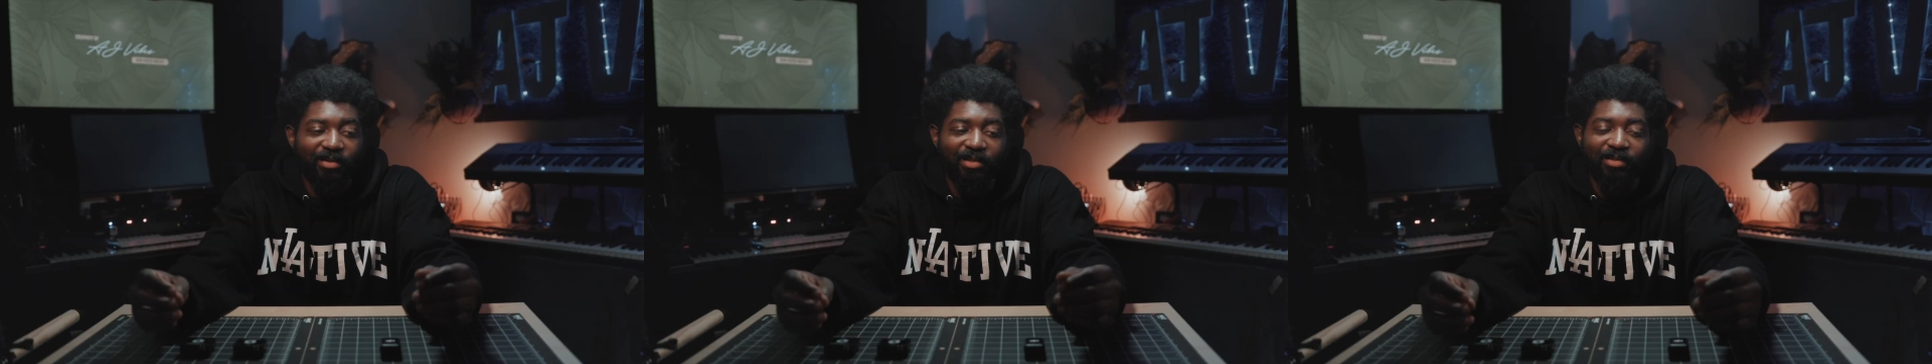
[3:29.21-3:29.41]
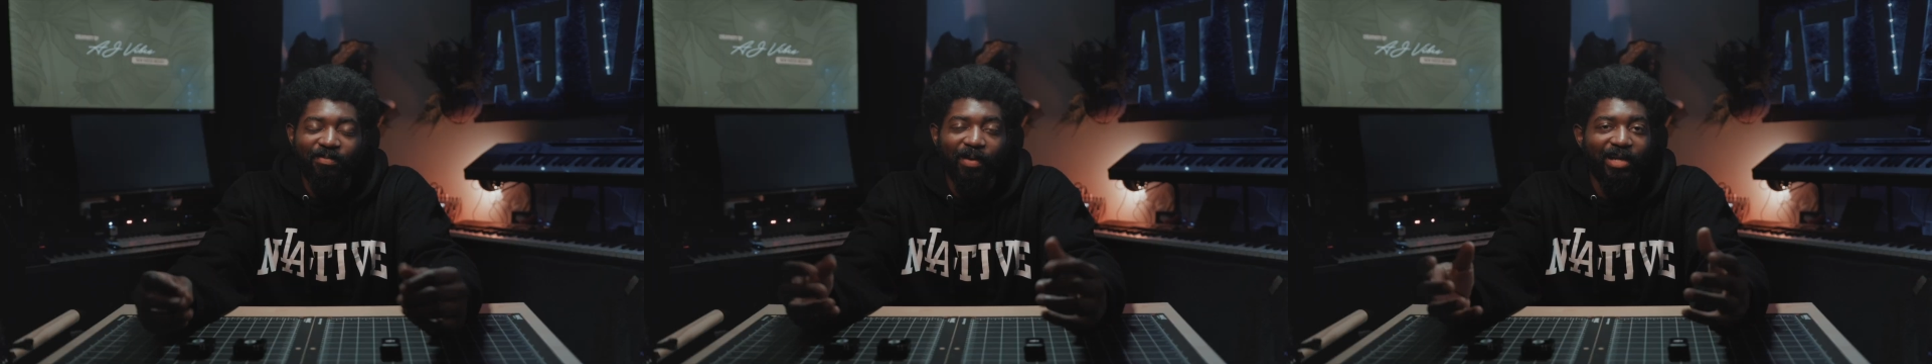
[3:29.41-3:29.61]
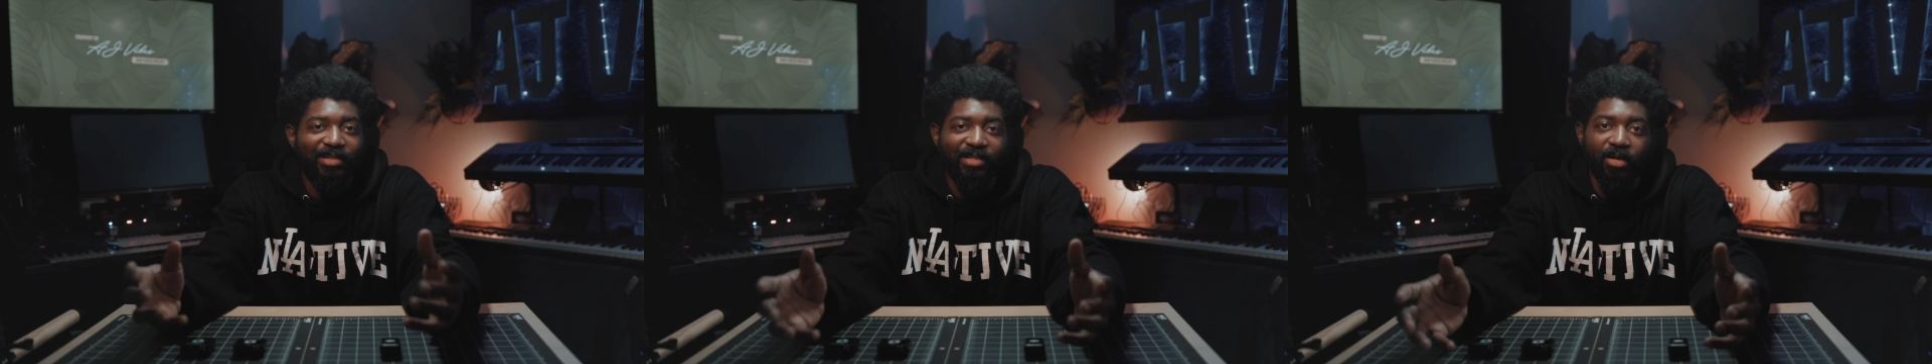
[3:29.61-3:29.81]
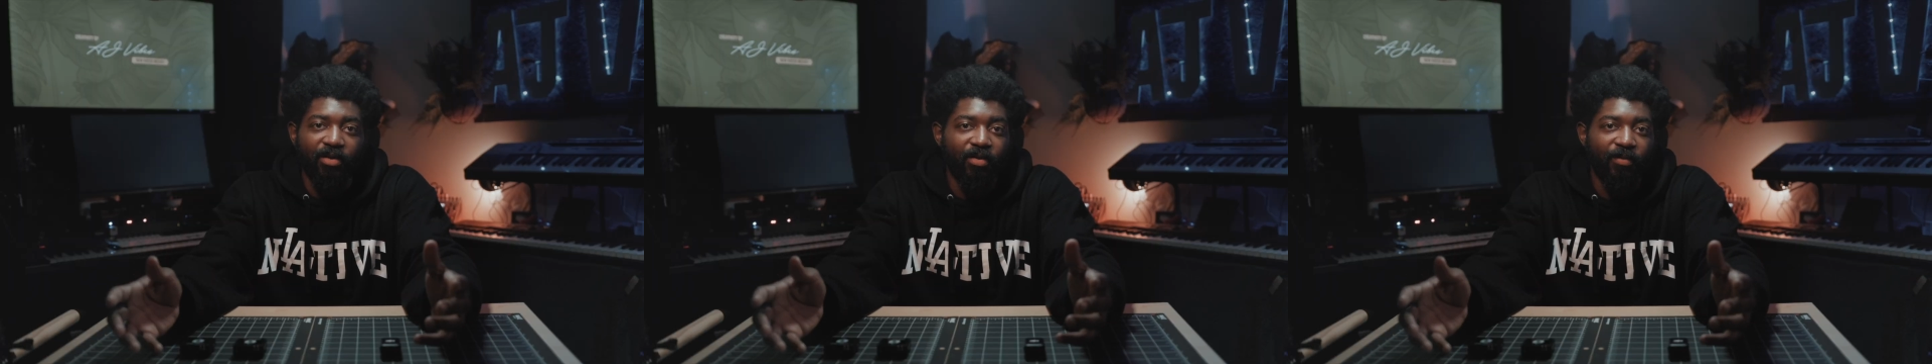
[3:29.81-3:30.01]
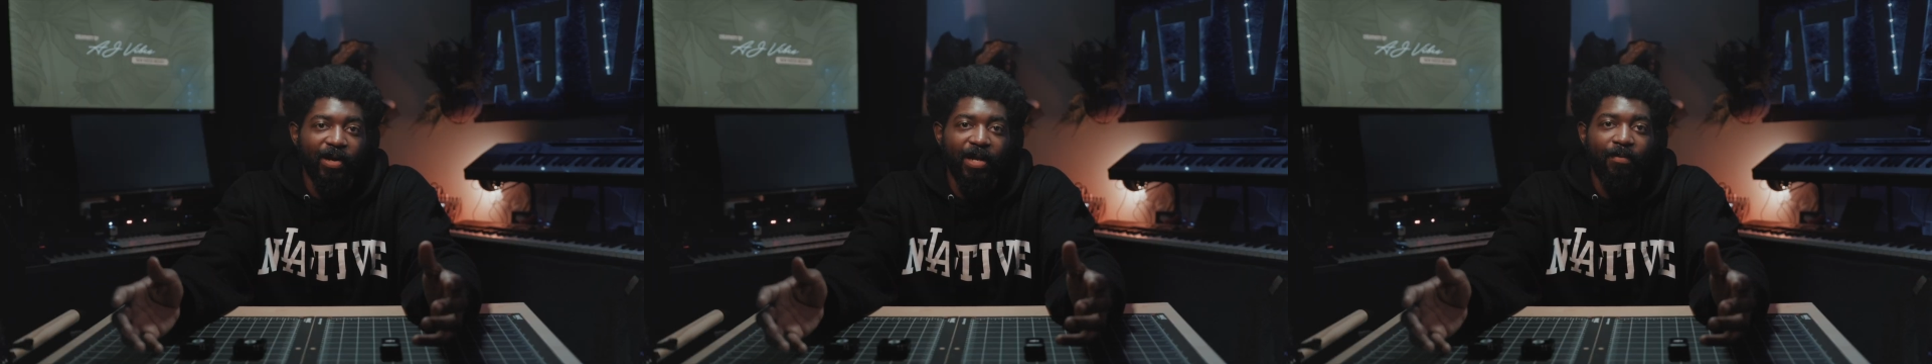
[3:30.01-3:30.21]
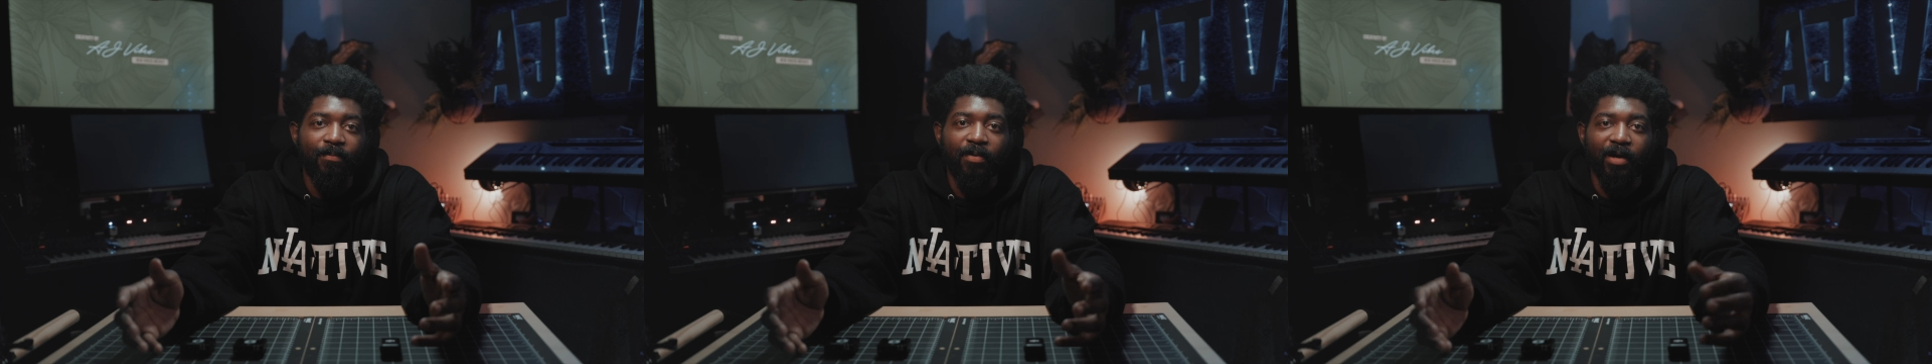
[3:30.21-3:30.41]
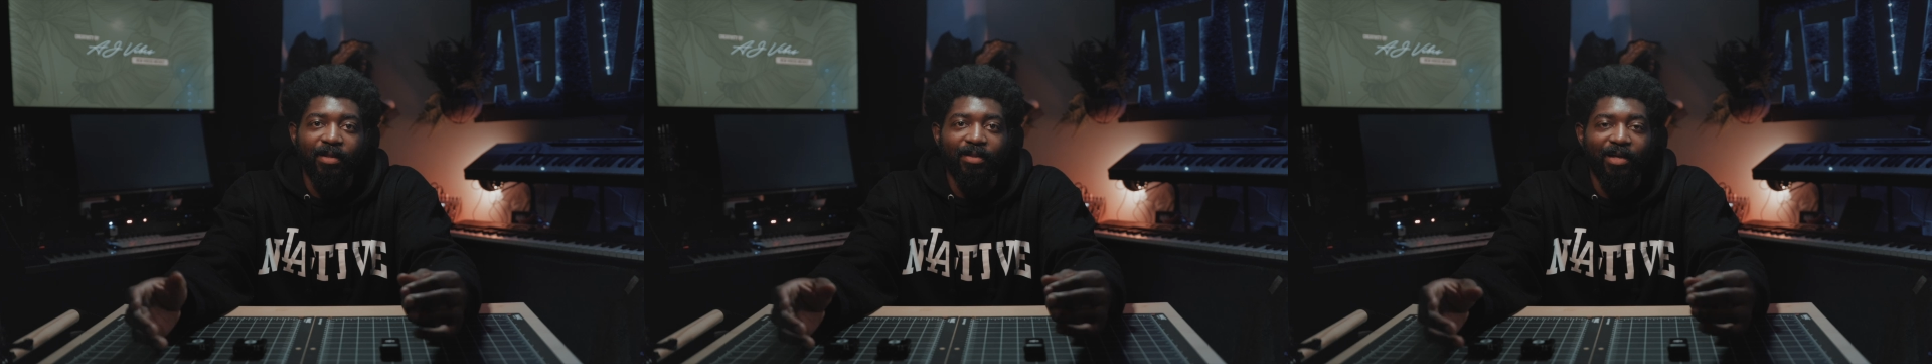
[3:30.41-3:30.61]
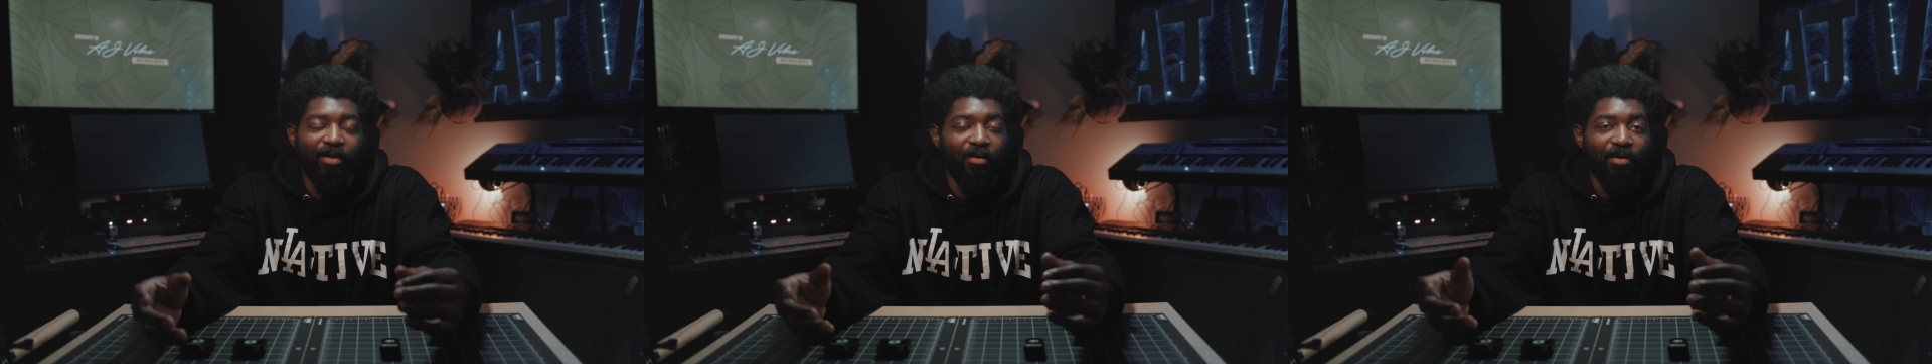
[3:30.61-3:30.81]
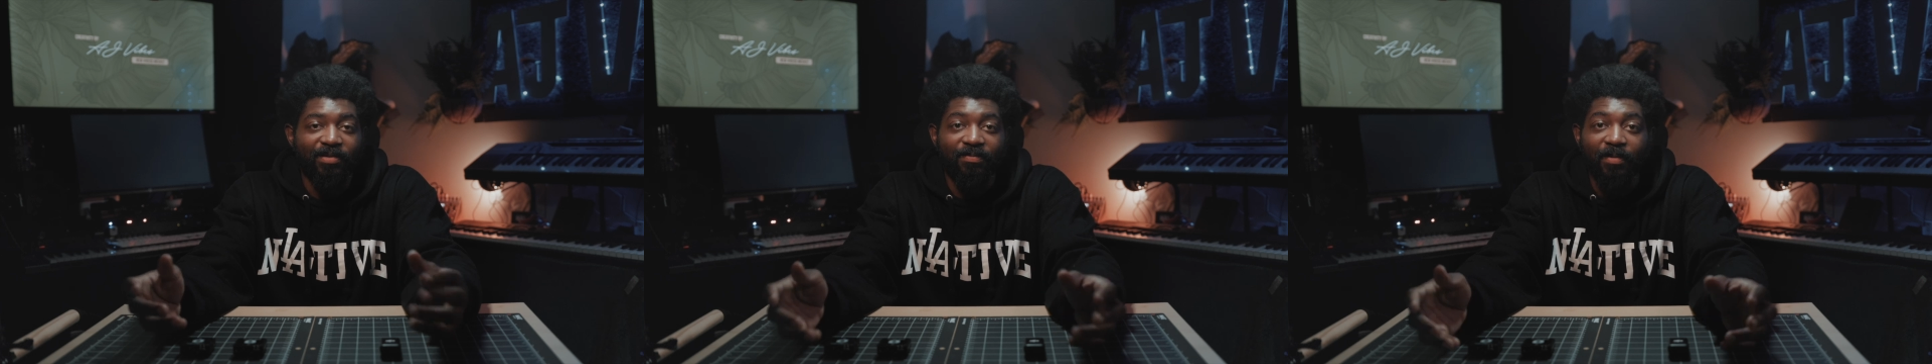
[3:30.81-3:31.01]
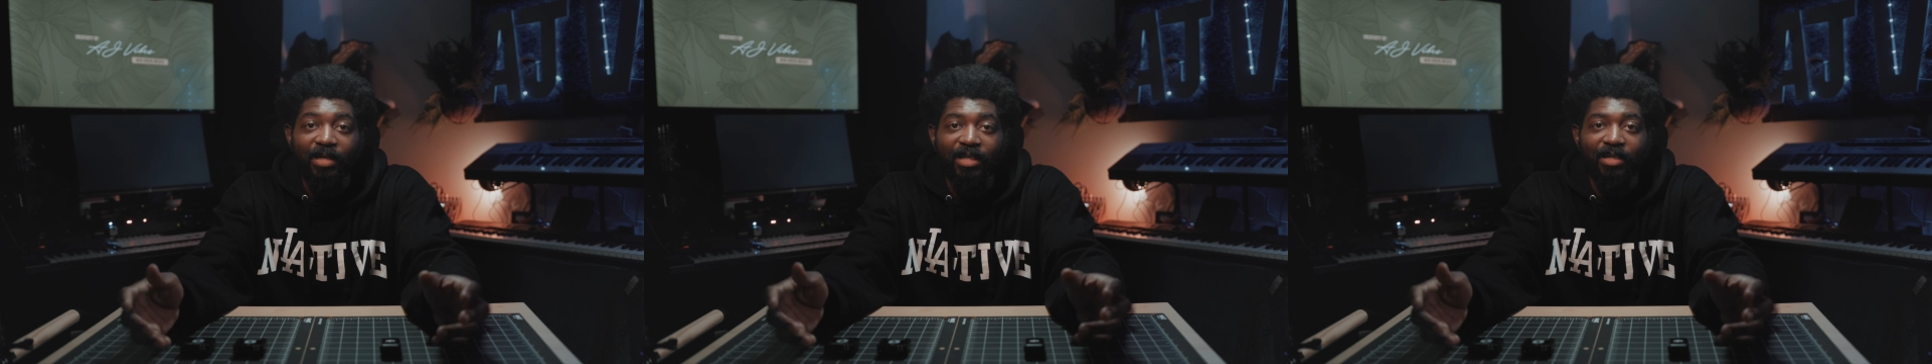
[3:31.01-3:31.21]
these mics sound great, but they
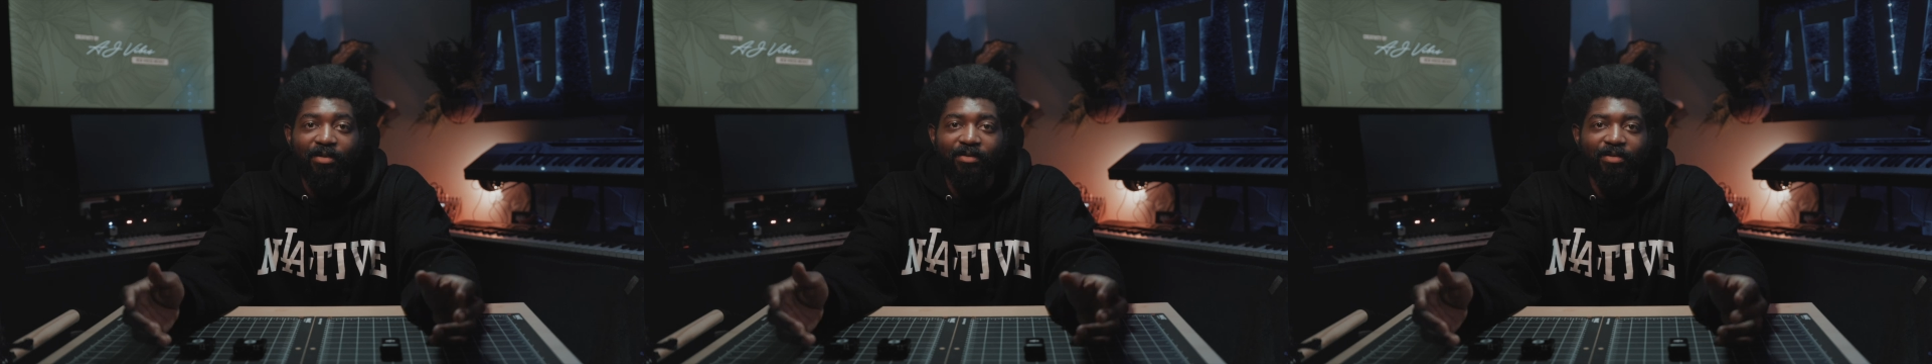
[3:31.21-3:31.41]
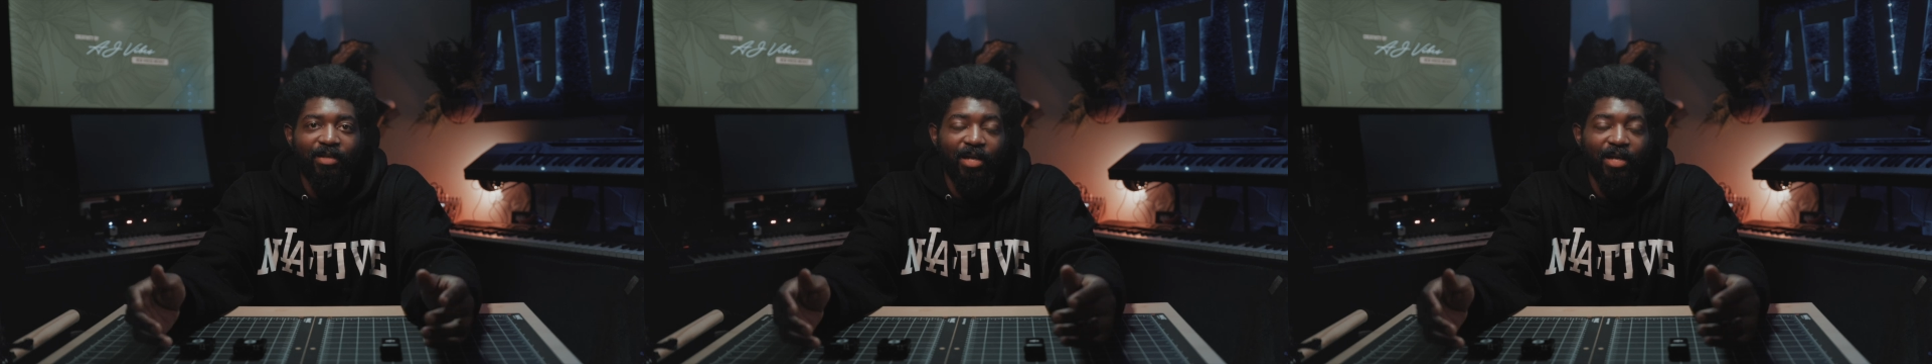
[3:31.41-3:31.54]
cost money.